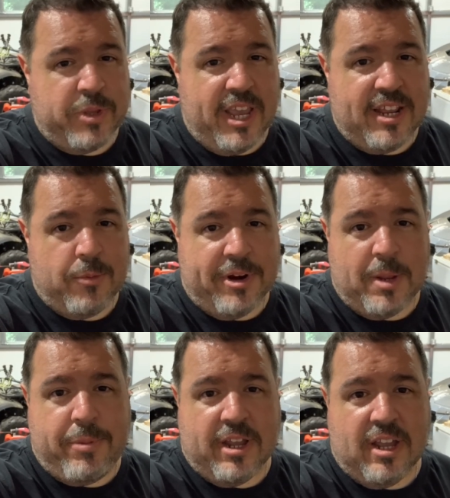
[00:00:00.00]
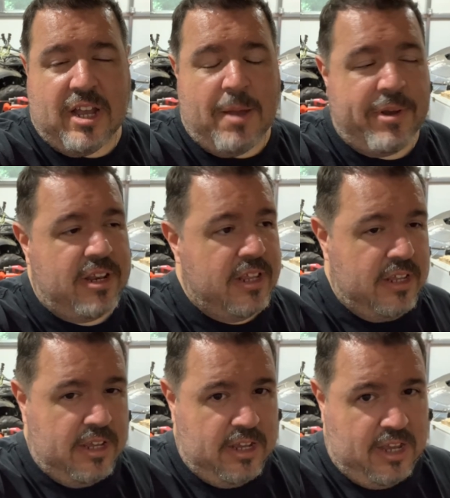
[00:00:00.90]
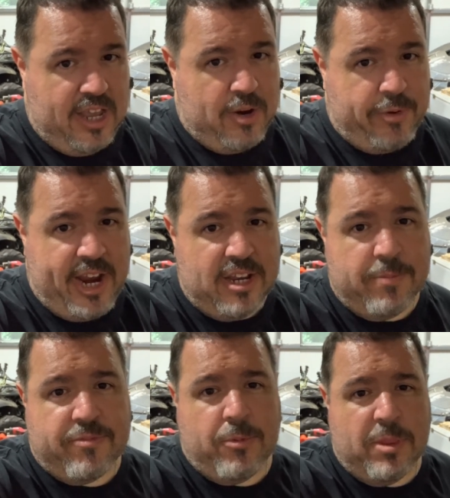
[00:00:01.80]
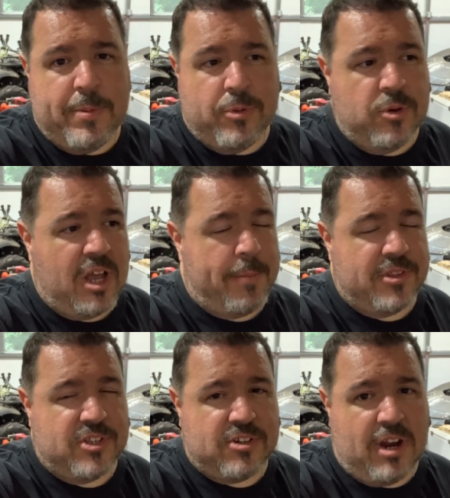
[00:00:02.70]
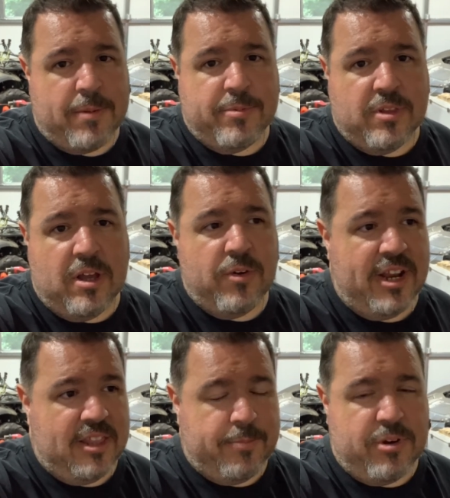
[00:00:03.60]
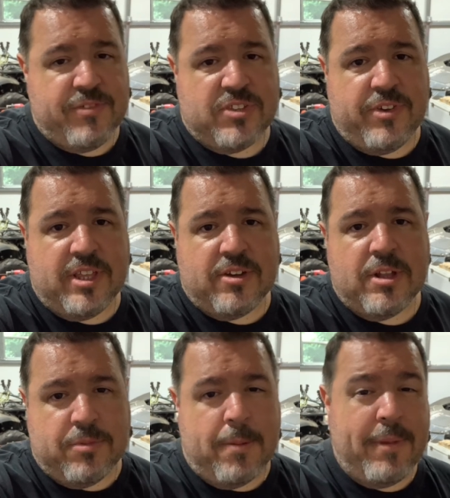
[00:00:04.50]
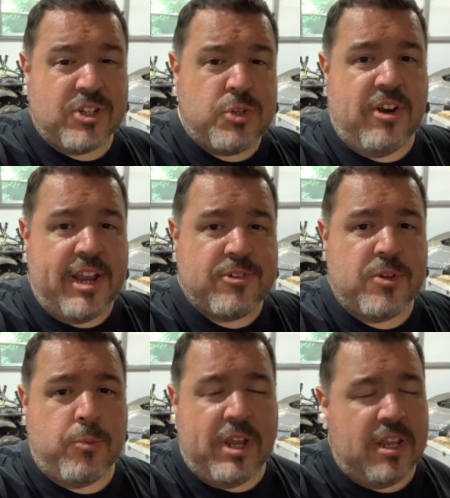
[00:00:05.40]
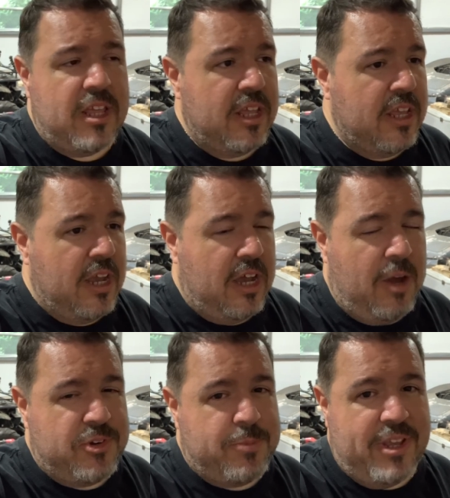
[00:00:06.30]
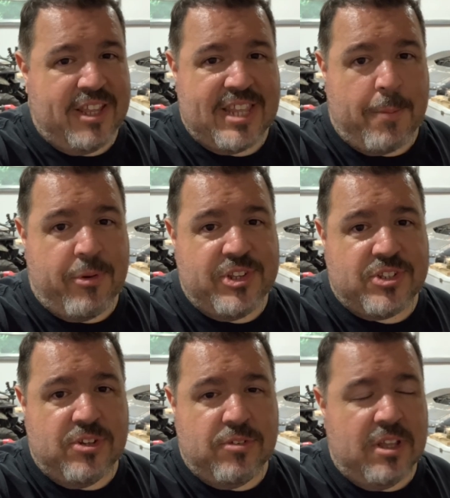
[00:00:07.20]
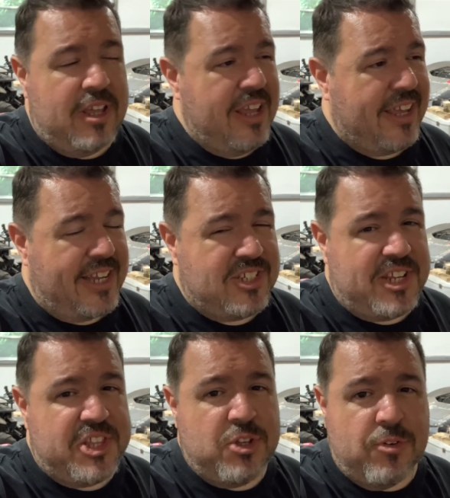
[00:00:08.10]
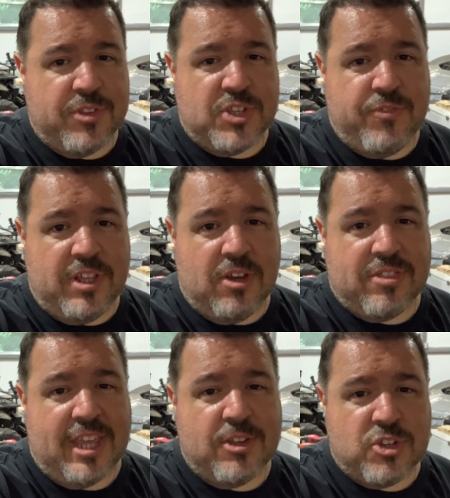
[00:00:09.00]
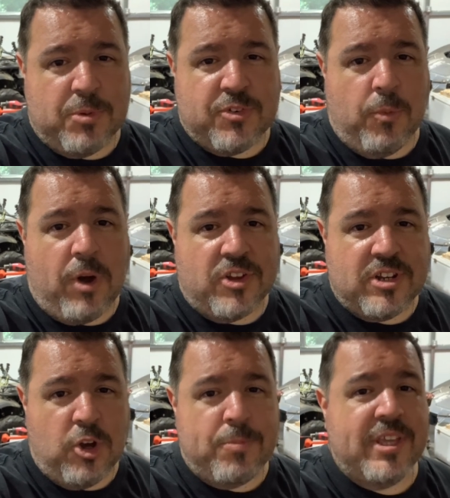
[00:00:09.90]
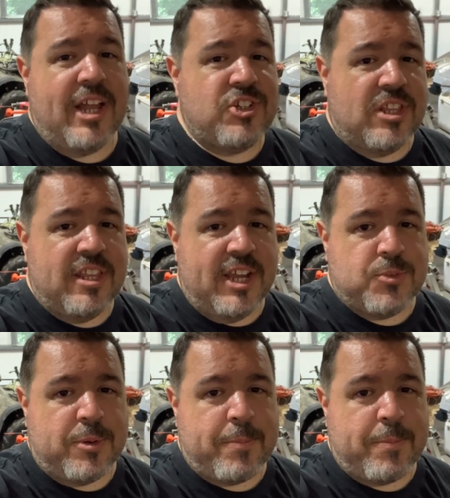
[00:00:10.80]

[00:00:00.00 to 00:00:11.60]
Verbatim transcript: that giveaway that we're doing. We're at, we, I think we need 33 subscribers to get to 1,000. As soon as we hit it, we're going to pick a comment. Uh, subscribe below and in the previous video, subscribe so you're entered to win. Uh,